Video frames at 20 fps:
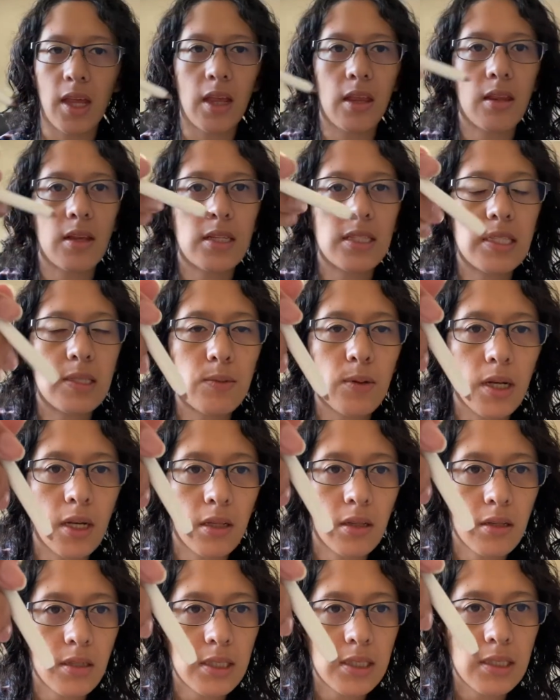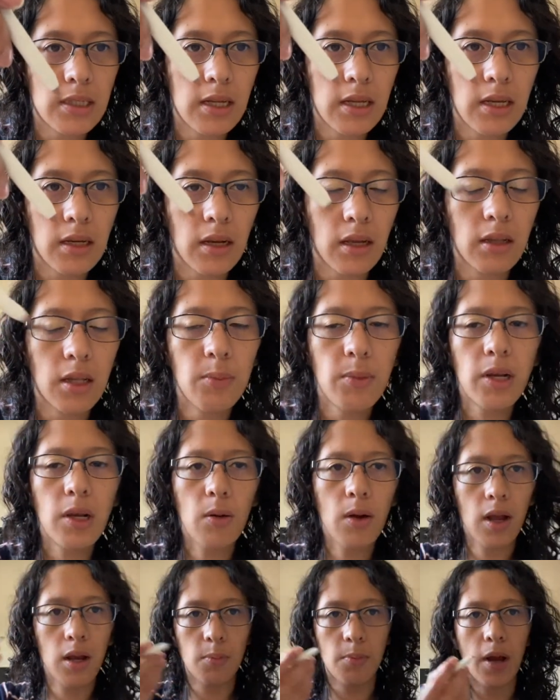This is what it looks like, and let me
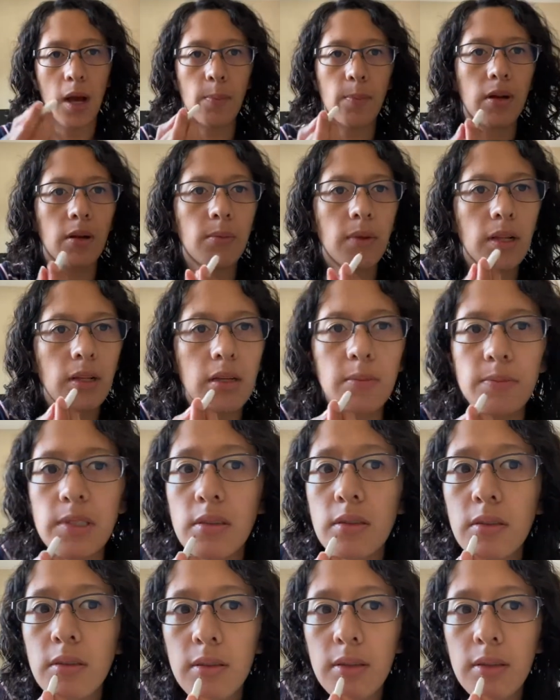go ahead and pop it on my lips.